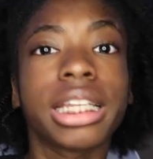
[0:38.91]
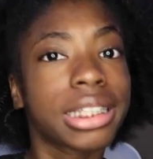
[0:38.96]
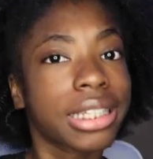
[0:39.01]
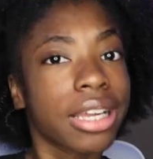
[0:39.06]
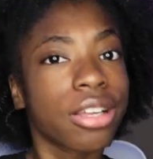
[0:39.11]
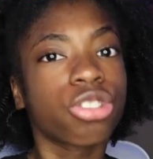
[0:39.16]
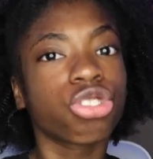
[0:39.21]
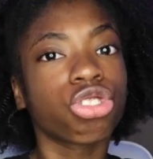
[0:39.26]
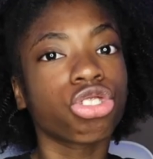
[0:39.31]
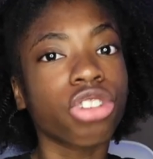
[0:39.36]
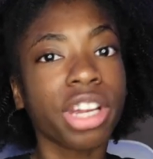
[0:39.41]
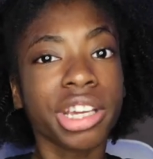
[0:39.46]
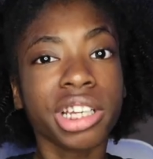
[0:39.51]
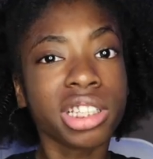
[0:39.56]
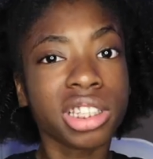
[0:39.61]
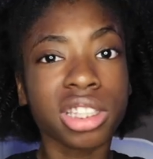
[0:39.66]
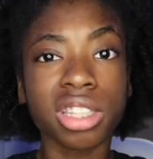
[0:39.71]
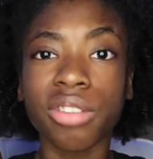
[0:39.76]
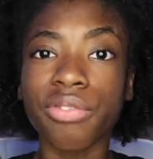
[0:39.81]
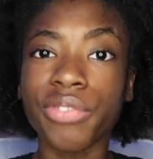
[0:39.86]
Let's get straight
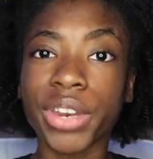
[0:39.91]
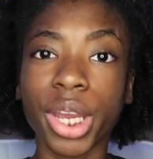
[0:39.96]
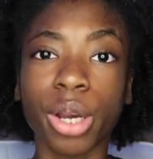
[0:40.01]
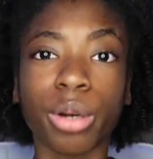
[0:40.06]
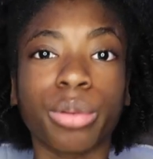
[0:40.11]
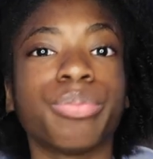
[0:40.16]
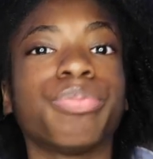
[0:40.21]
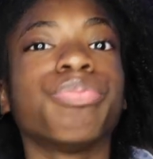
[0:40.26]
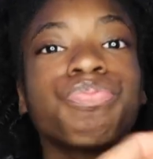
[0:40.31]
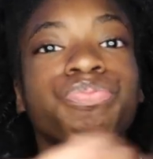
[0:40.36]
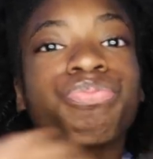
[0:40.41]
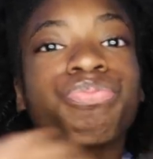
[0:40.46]
into the video.